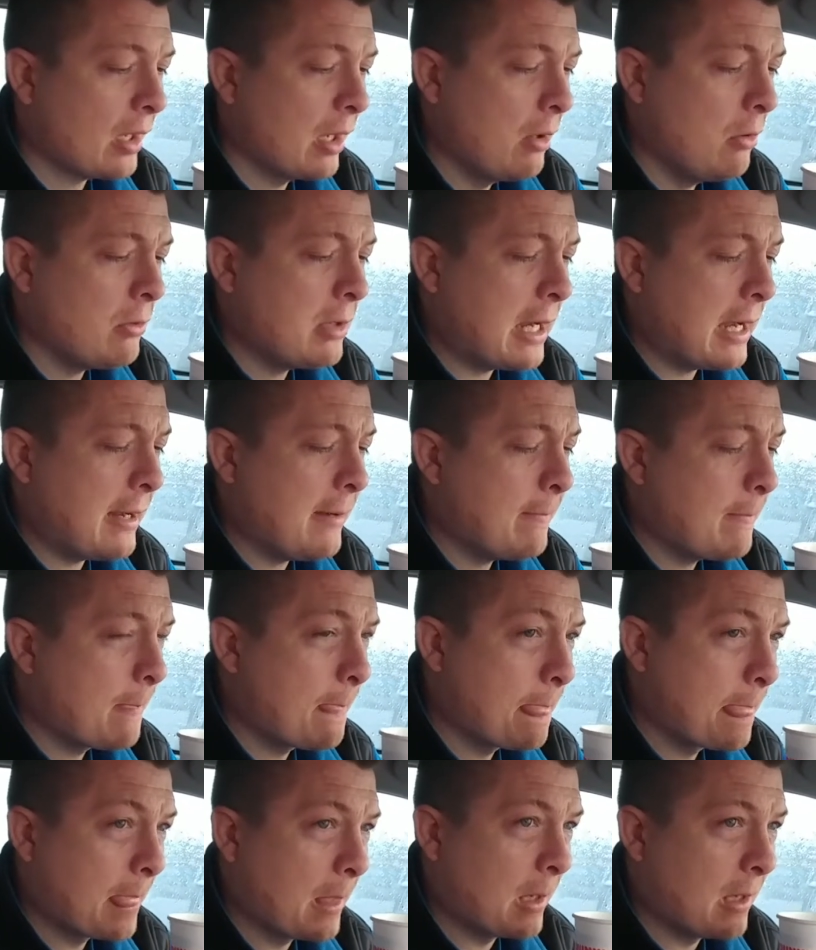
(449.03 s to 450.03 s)
Okay.
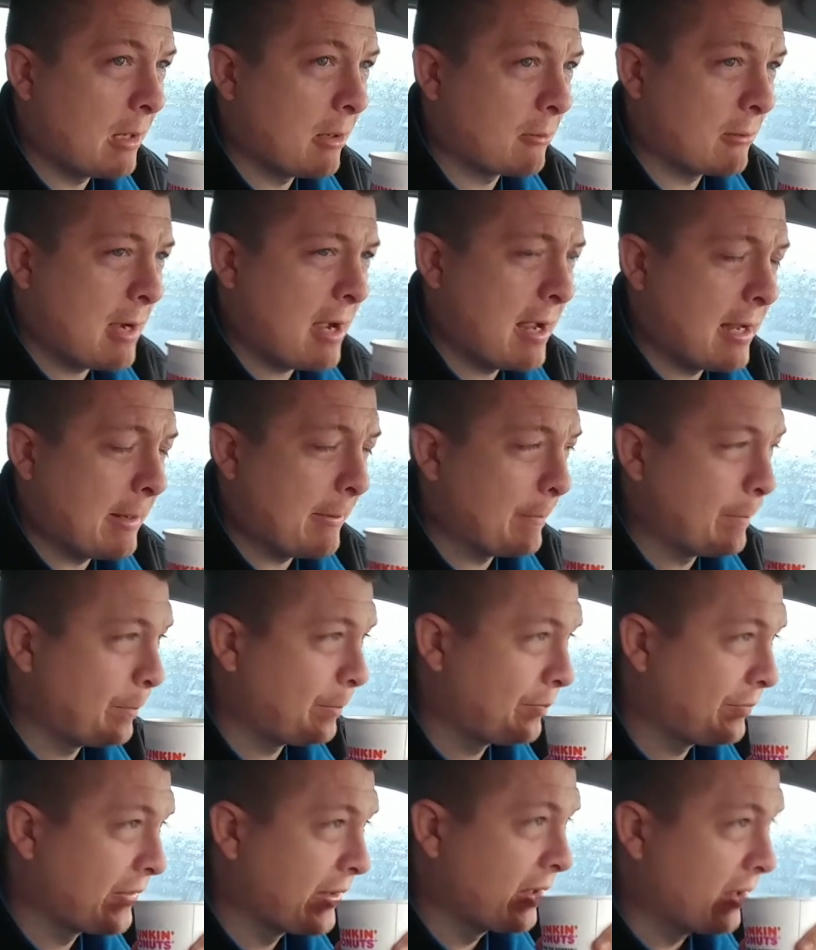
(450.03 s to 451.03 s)
All right.
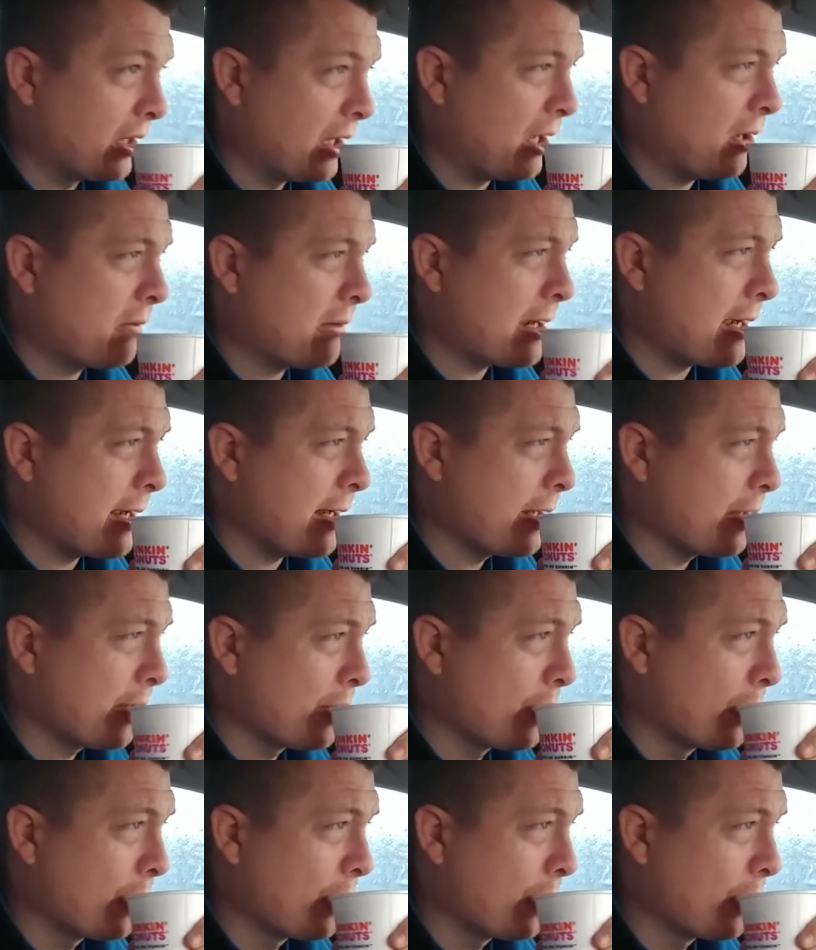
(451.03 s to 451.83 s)
All right.